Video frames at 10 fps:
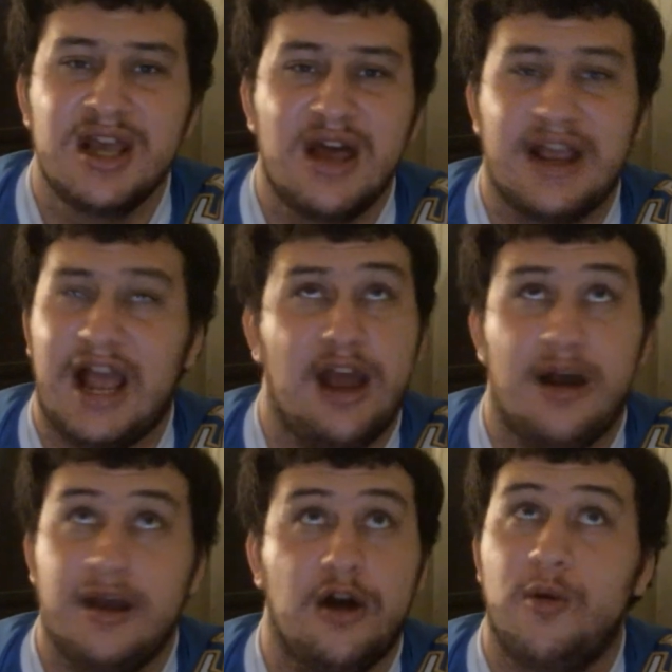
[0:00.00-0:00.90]
Like,
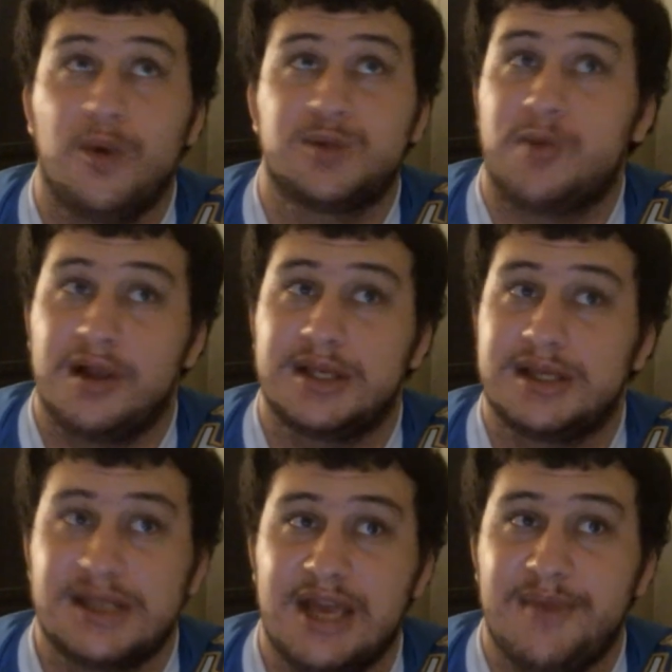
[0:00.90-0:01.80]
I almost wanted to
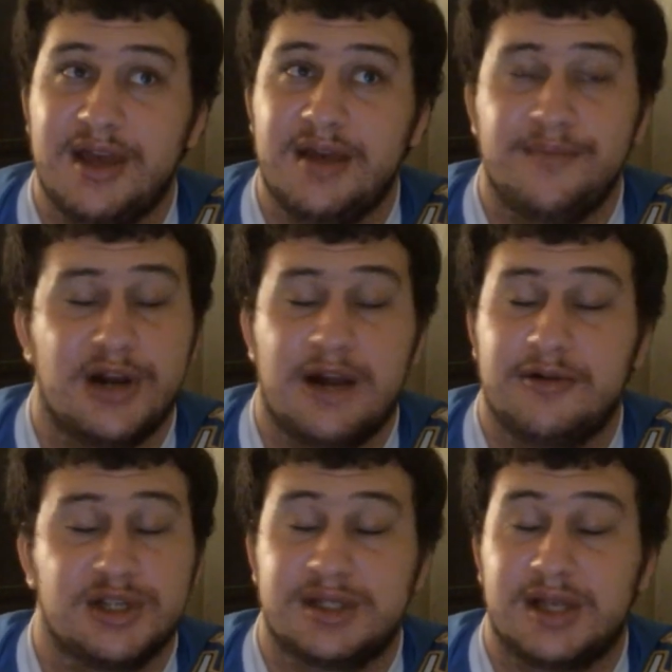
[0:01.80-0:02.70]
skip it, but I
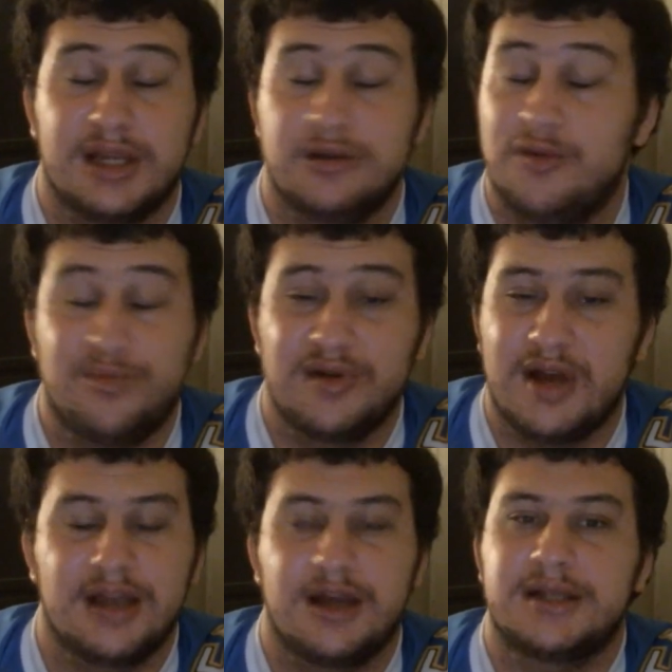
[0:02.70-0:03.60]
was just like, nope,
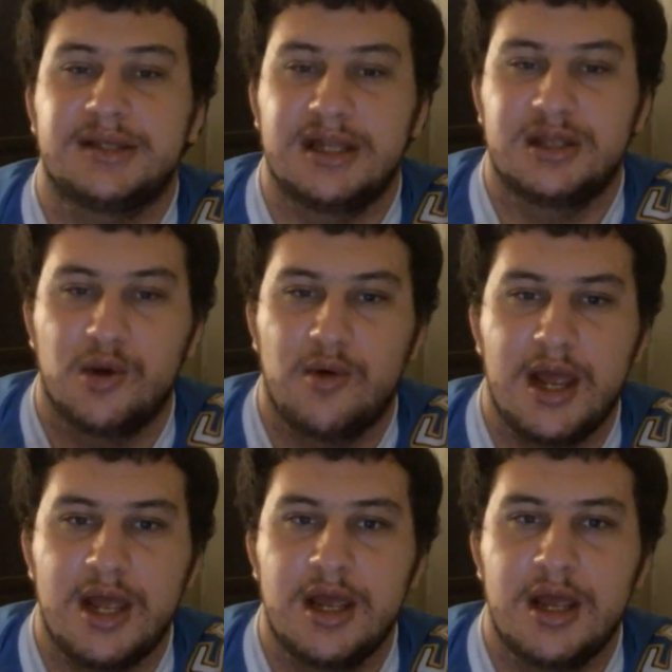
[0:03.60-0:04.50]
I gotta sit through
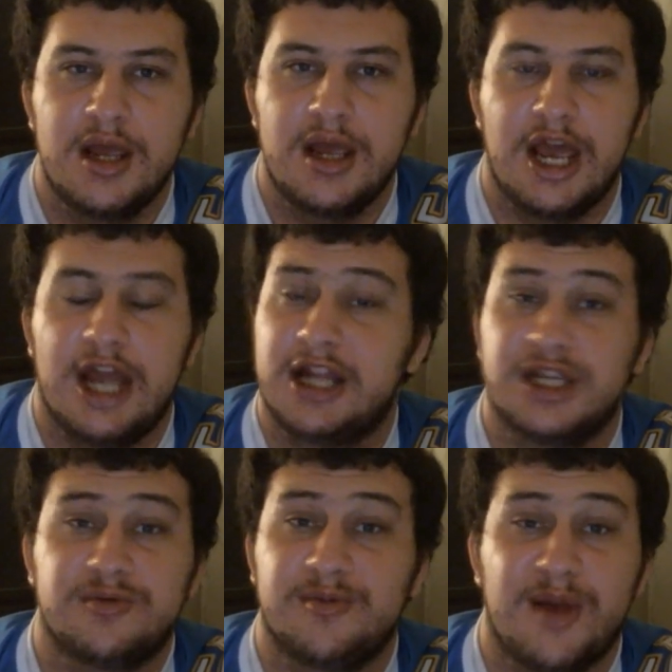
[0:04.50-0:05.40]
it, and I
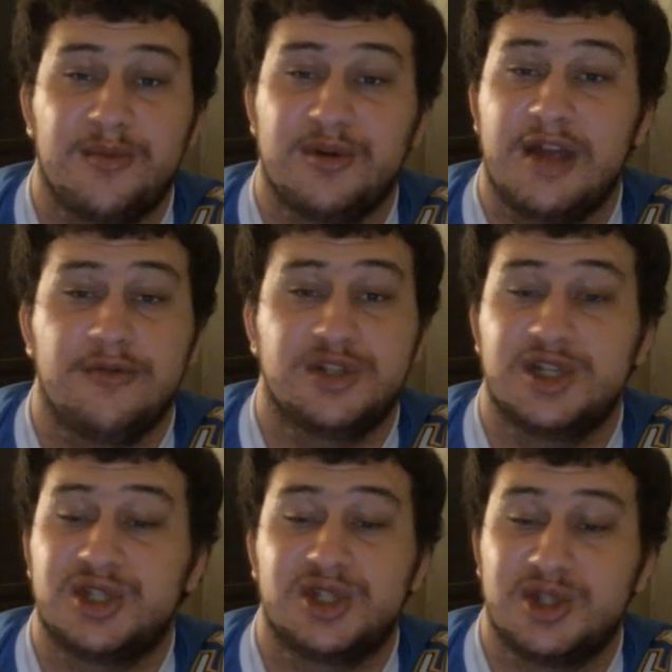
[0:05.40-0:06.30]
just remembered it was
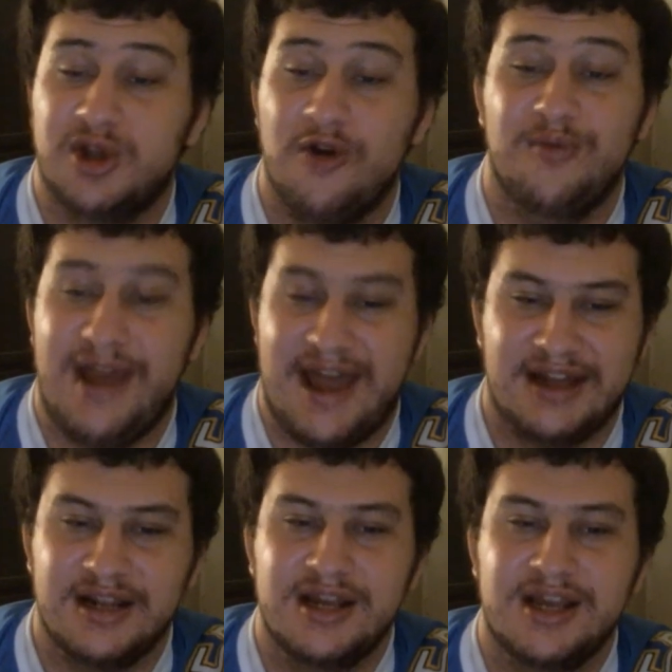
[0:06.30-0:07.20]
just so bad.
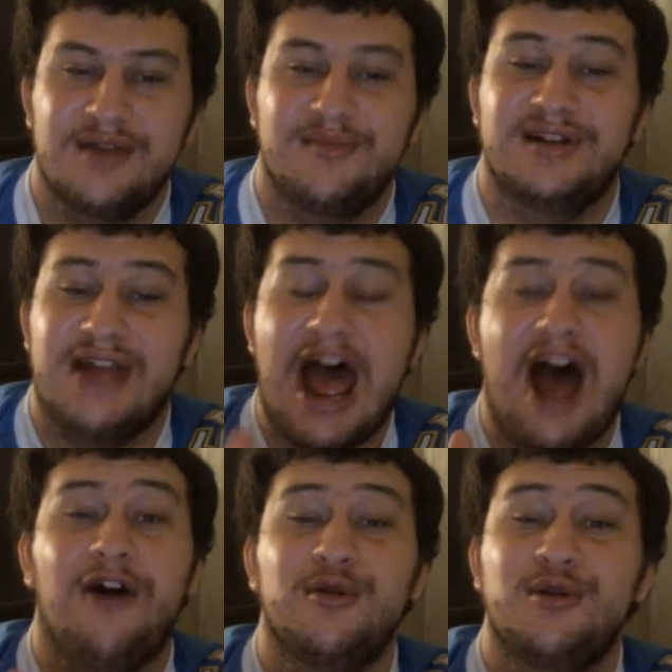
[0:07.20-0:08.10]
But now,